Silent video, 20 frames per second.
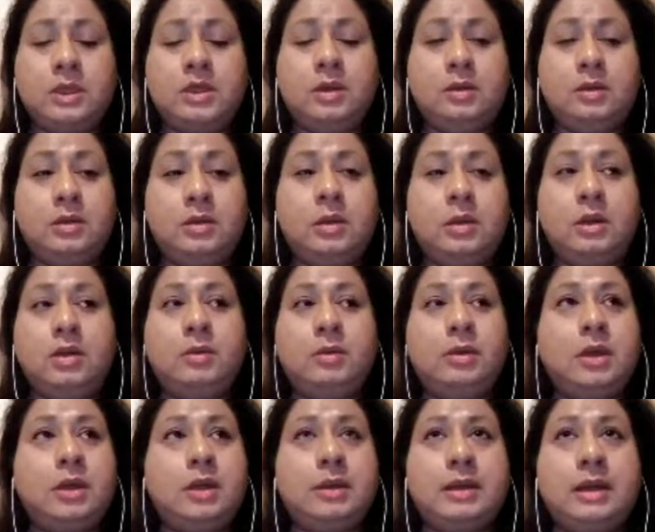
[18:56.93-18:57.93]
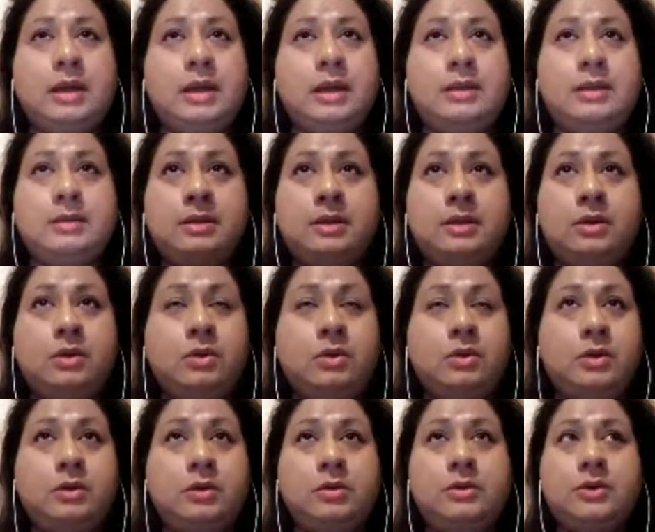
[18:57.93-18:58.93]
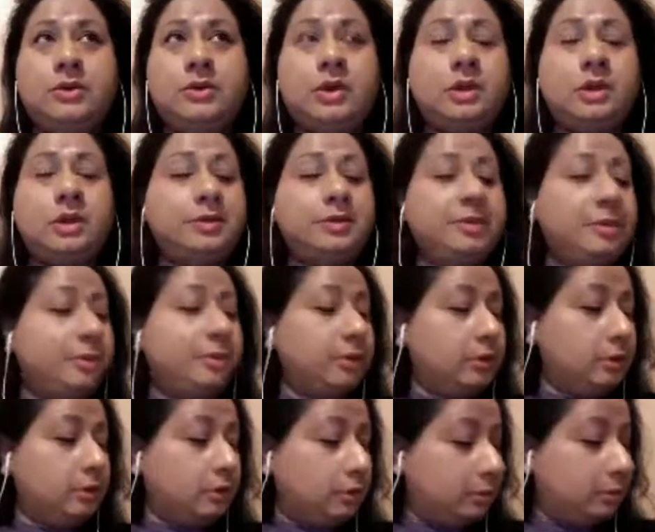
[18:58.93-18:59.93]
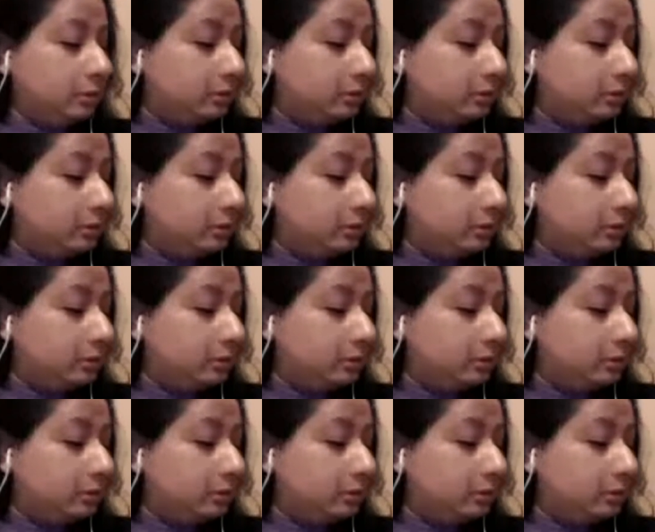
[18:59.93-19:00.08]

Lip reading: And you know what? I got to say kudos to all those people who